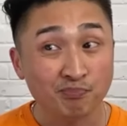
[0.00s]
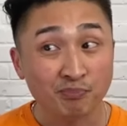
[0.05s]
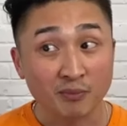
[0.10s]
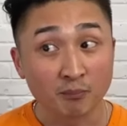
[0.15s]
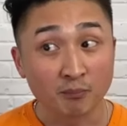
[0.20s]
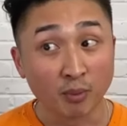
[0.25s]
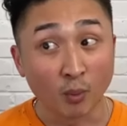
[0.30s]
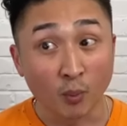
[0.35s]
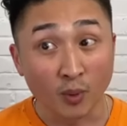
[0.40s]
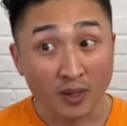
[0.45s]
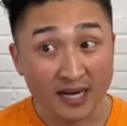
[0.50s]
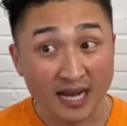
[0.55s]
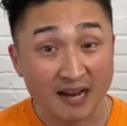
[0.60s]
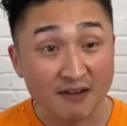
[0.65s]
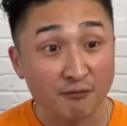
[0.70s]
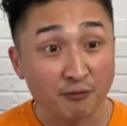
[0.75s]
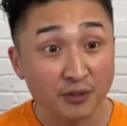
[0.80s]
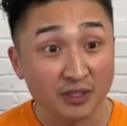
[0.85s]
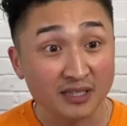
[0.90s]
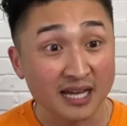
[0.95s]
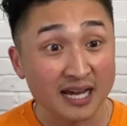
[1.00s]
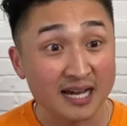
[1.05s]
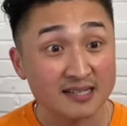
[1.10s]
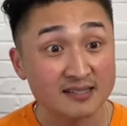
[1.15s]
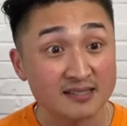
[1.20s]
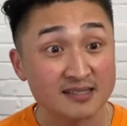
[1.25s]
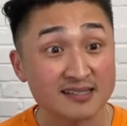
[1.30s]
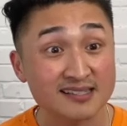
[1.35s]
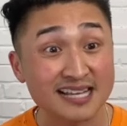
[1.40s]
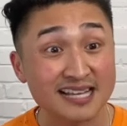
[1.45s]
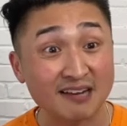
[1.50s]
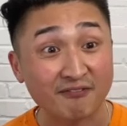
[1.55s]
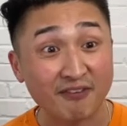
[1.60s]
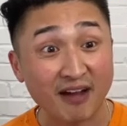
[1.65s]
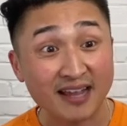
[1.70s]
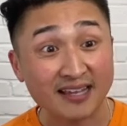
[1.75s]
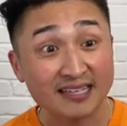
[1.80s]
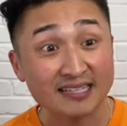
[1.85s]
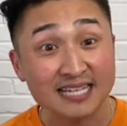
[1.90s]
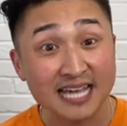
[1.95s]
Yeah. But what I've realized is that if I
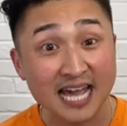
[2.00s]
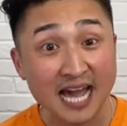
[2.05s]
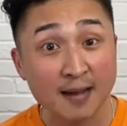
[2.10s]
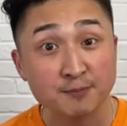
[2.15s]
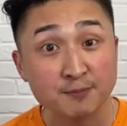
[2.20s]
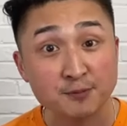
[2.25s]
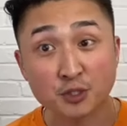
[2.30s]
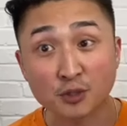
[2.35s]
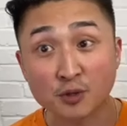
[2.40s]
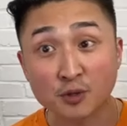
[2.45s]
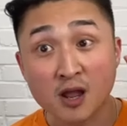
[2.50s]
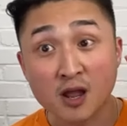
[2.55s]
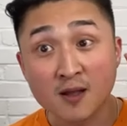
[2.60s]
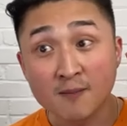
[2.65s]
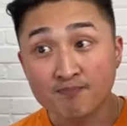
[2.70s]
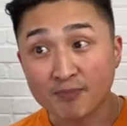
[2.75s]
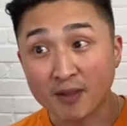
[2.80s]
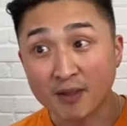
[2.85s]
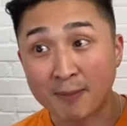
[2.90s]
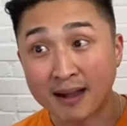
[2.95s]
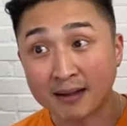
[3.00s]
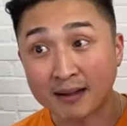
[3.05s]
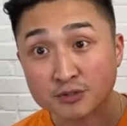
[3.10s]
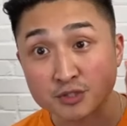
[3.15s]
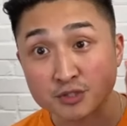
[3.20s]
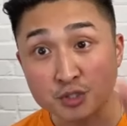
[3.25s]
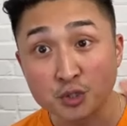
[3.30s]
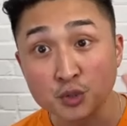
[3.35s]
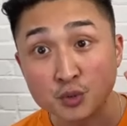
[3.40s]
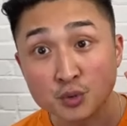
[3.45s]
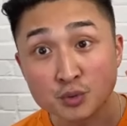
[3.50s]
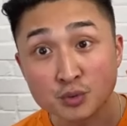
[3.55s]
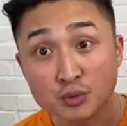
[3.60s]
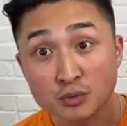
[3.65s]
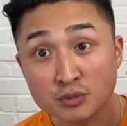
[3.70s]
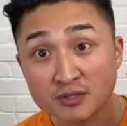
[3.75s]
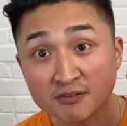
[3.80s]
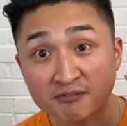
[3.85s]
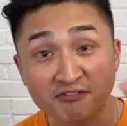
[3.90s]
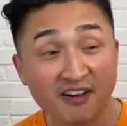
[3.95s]
can capture about
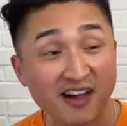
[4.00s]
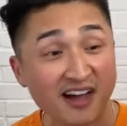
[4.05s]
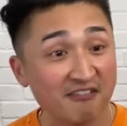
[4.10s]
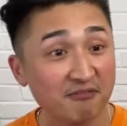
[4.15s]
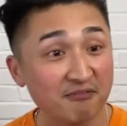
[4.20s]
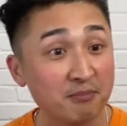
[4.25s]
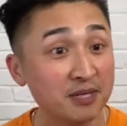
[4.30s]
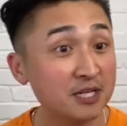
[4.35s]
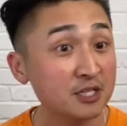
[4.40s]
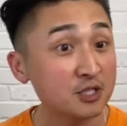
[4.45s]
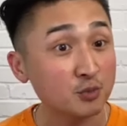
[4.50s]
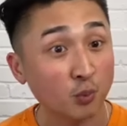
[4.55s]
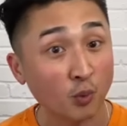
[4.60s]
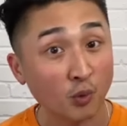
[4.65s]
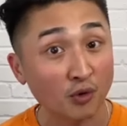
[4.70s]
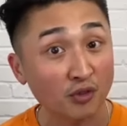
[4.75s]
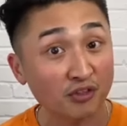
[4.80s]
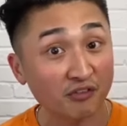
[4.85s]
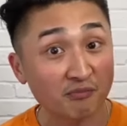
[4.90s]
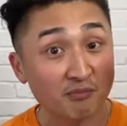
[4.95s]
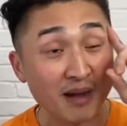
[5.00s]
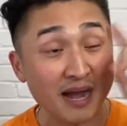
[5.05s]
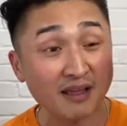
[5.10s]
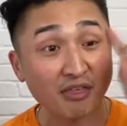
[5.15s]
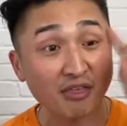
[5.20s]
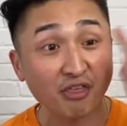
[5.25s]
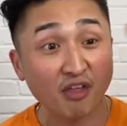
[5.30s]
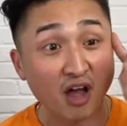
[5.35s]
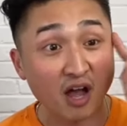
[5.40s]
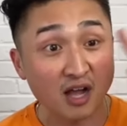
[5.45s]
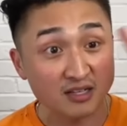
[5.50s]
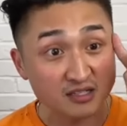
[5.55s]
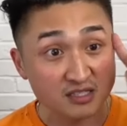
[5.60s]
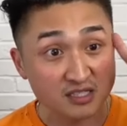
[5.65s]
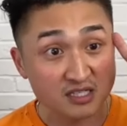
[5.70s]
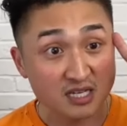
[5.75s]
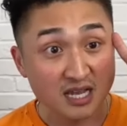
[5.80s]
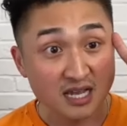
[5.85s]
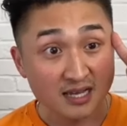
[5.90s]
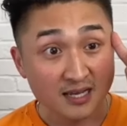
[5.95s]
2 to 5 minutes worth of my
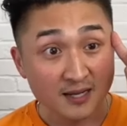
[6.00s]
thoughts,